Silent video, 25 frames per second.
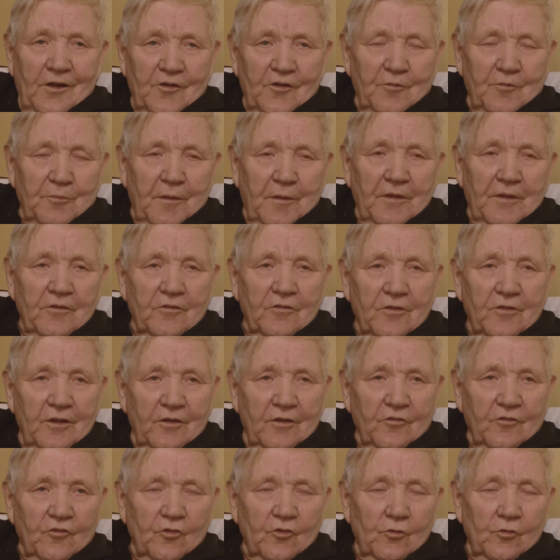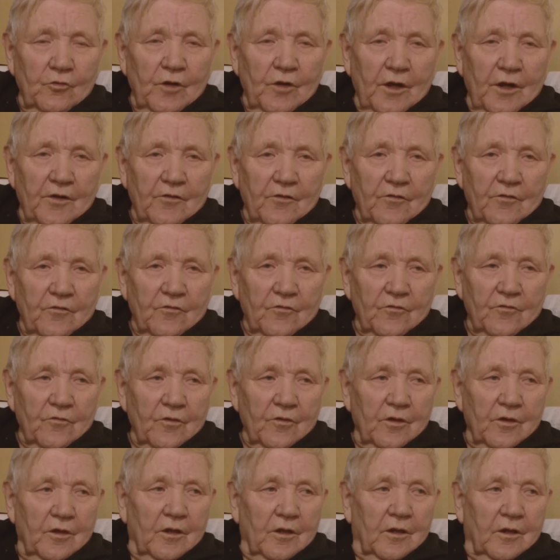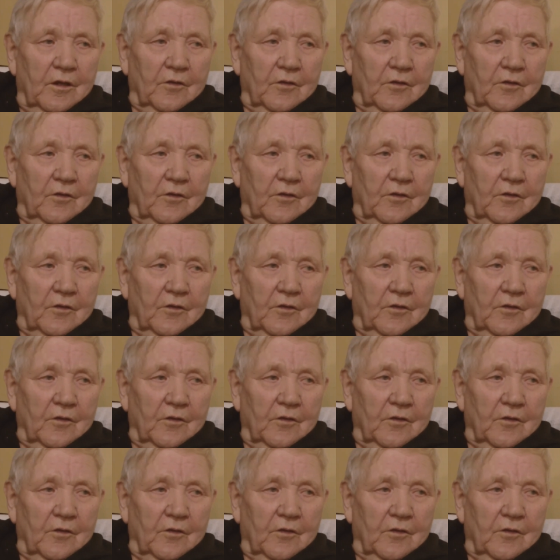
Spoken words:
I spent 2 nice